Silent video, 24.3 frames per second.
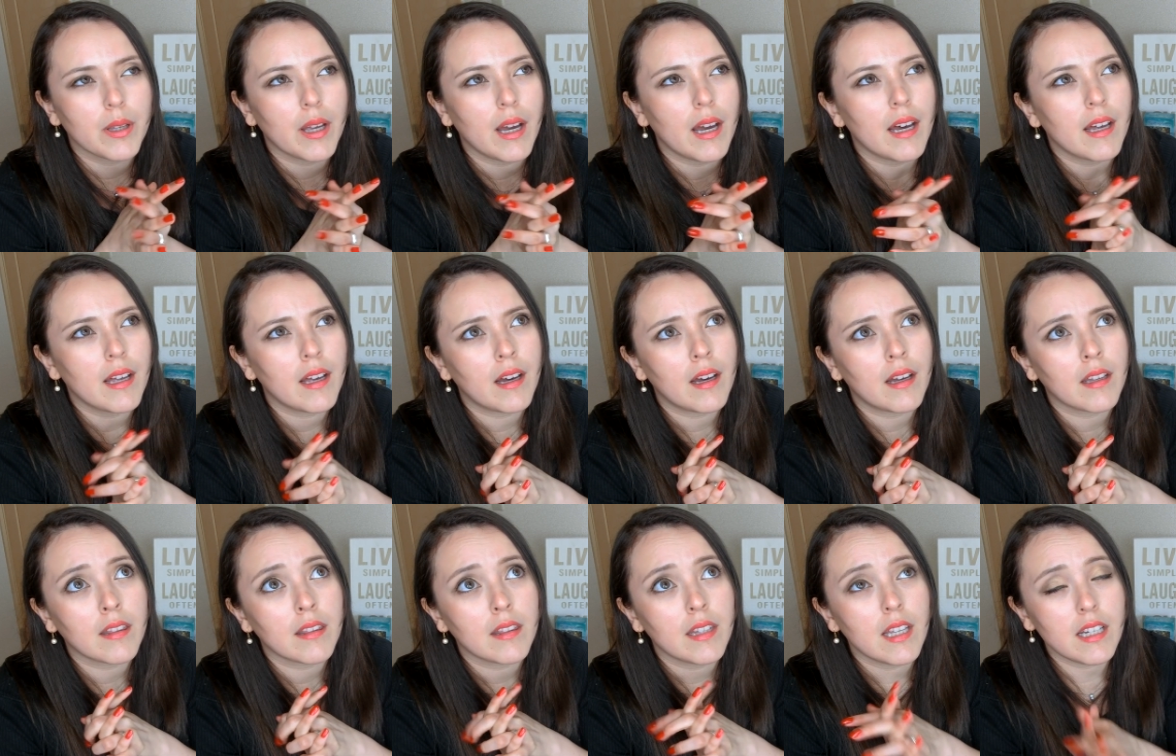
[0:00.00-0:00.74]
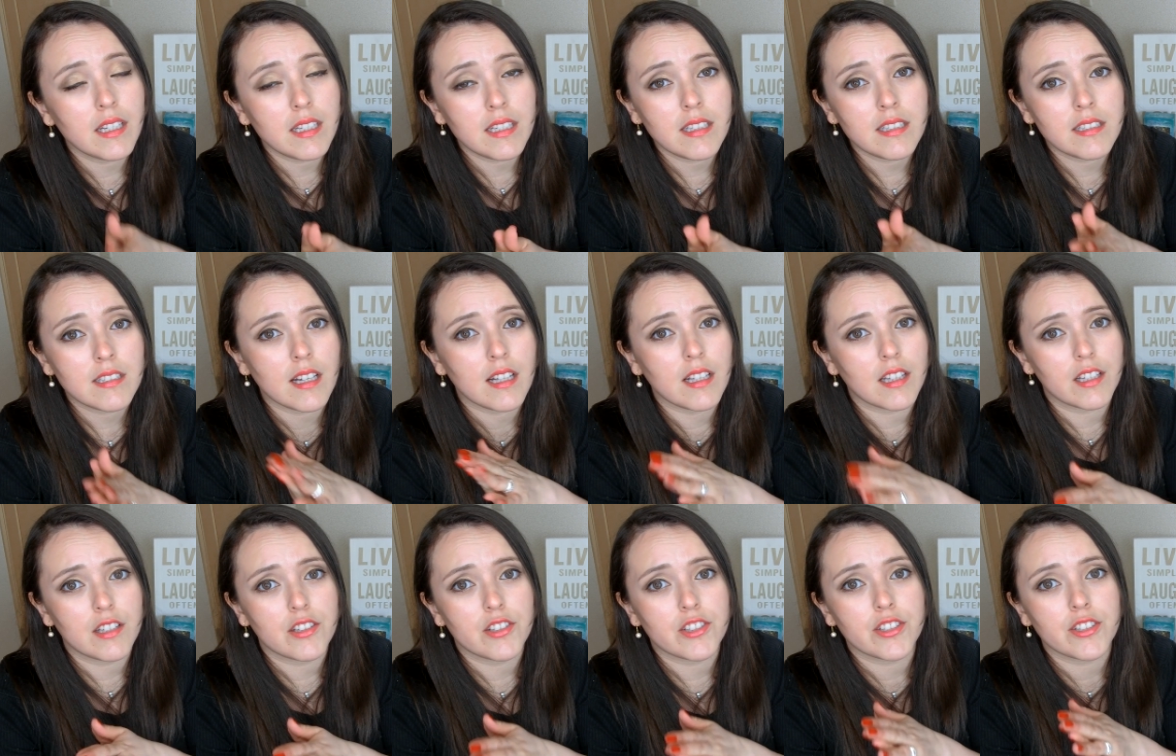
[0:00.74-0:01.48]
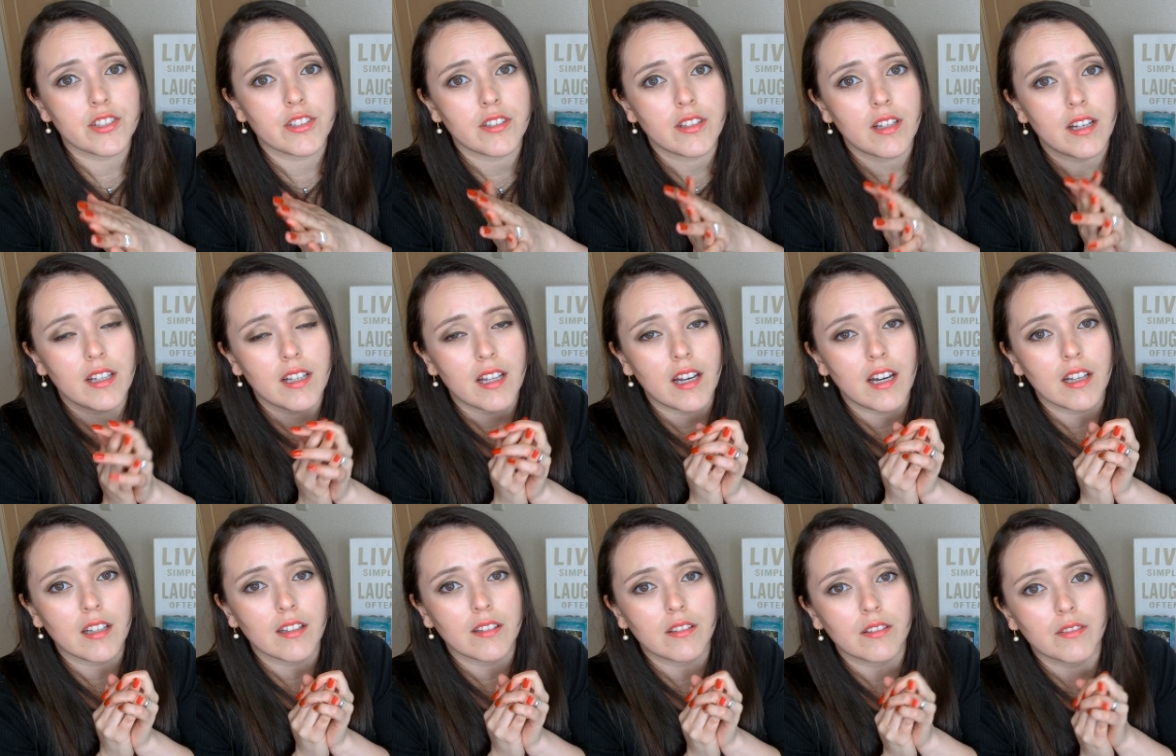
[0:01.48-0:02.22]
And that is the lesson that
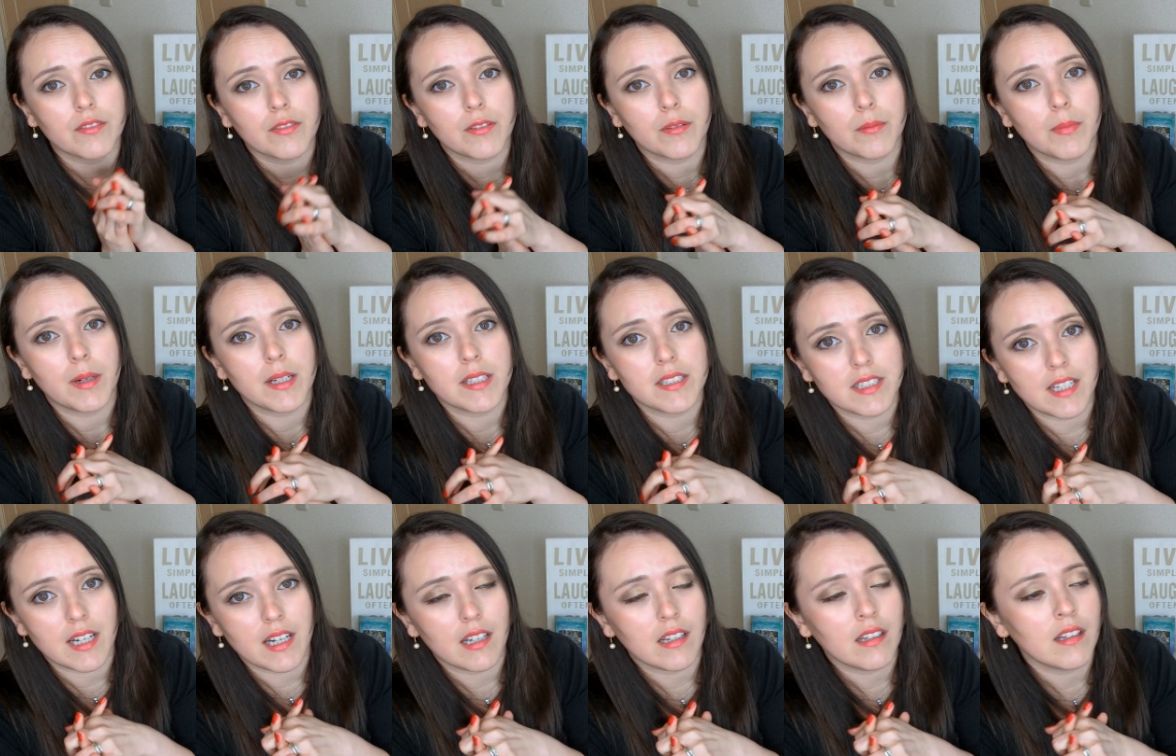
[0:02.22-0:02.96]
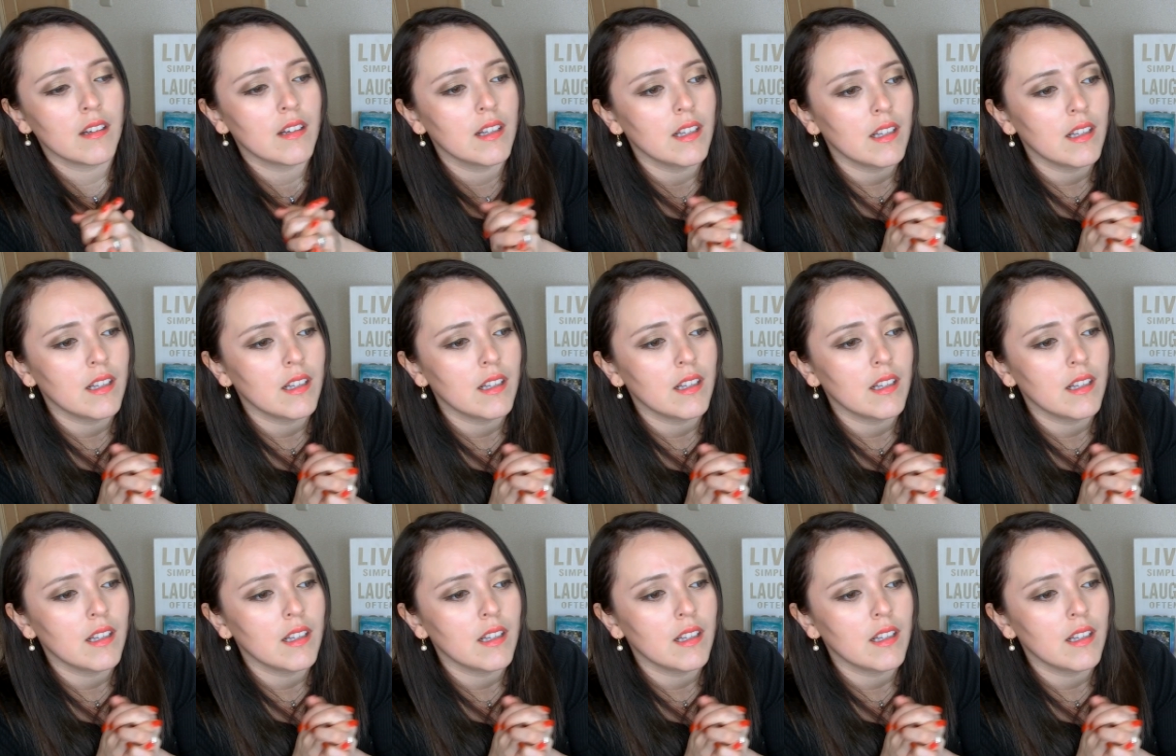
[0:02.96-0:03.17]
I learned from my dad.